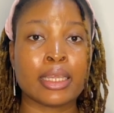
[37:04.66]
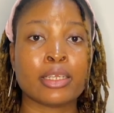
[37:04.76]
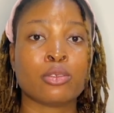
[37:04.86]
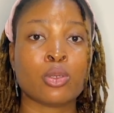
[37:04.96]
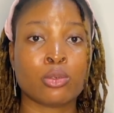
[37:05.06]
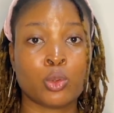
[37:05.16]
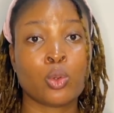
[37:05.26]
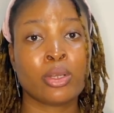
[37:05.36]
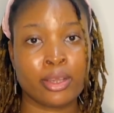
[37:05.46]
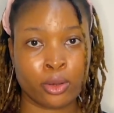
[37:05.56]
say,
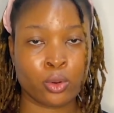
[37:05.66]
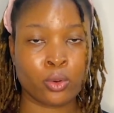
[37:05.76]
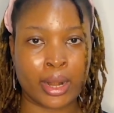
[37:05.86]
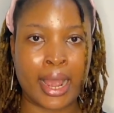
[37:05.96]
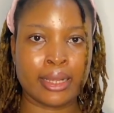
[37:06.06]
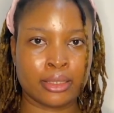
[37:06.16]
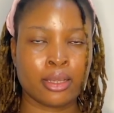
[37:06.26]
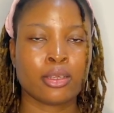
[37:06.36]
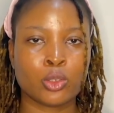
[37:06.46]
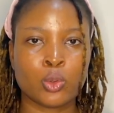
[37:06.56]
Duolingo, right?
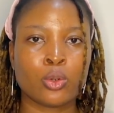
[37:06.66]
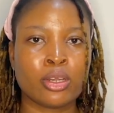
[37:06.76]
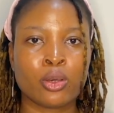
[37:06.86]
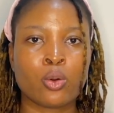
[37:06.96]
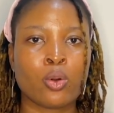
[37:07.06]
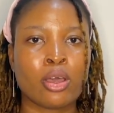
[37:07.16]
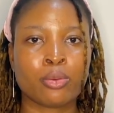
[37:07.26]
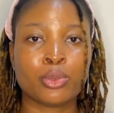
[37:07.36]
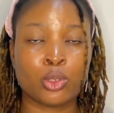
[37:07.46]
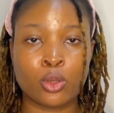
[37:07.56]
Duolingo
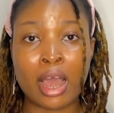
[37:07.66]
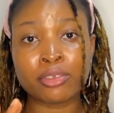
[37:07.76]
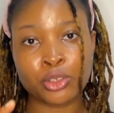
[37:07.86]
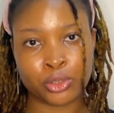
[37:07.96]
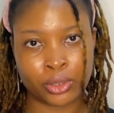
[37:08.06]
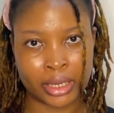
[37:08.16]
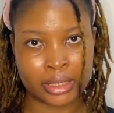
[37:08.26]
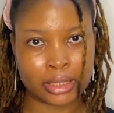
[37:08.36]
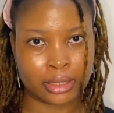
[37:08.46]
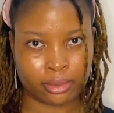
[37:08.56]
helps you. You have
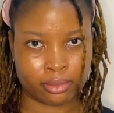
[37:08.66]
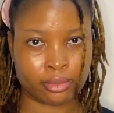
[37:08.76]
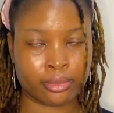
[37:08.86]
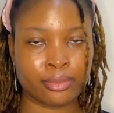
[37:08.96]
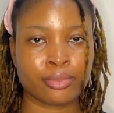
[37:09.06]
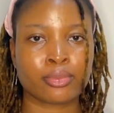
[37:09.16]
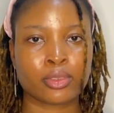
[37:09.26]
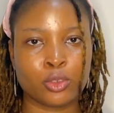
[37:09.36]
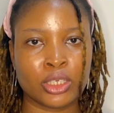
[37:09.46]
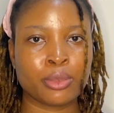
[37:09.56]
streaks.
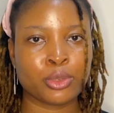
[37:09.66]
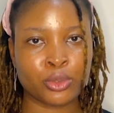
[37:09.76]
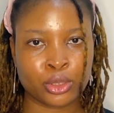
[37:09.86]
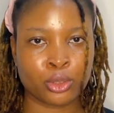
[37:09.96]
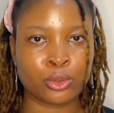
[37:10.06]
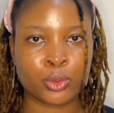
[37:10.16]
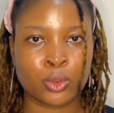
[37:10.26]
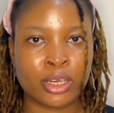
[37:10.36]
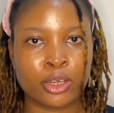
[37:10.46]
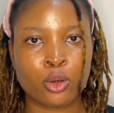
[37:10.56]
You keep streaks on
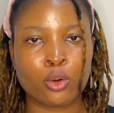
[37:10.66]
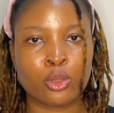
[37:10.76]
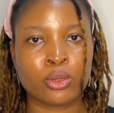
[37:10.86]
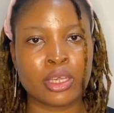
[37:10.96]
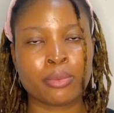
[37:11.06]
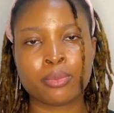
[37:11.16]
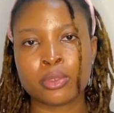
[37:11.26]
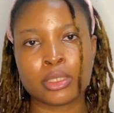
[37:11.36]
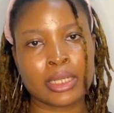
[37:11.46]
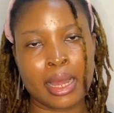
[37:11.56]
Duolingo. You keep
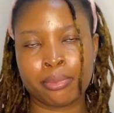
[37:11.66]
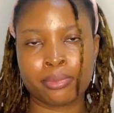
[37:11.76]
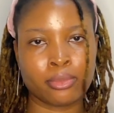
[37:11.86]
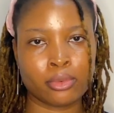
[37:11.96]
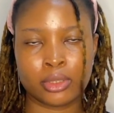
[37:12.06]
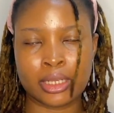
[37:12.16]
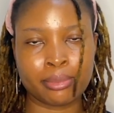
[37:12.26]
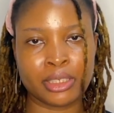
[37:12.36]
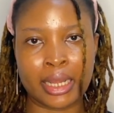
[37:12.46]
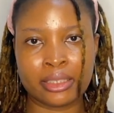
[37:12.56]

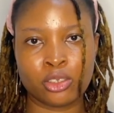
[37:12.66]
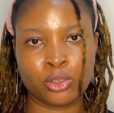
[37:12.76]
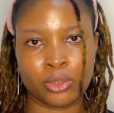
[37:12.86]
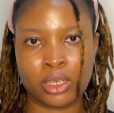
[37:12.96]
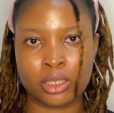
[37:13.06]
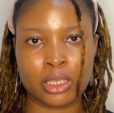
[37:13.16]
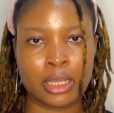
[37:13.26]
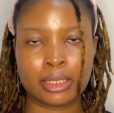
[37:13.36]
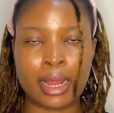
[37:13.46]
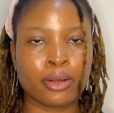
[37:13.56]
Snapchat streaks
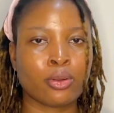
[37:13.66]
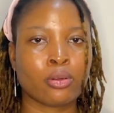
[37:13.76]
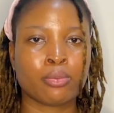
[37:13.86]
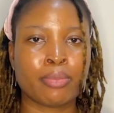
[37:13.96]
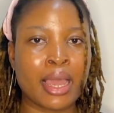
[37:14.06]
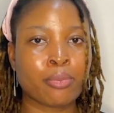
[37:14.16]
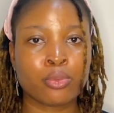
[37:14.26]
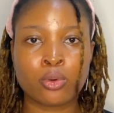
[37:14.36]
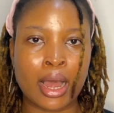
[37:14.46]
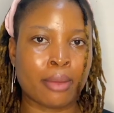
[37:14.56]
and
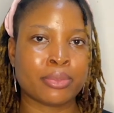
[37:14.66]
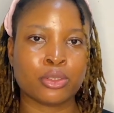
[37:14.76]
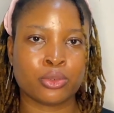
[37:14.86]
Bible app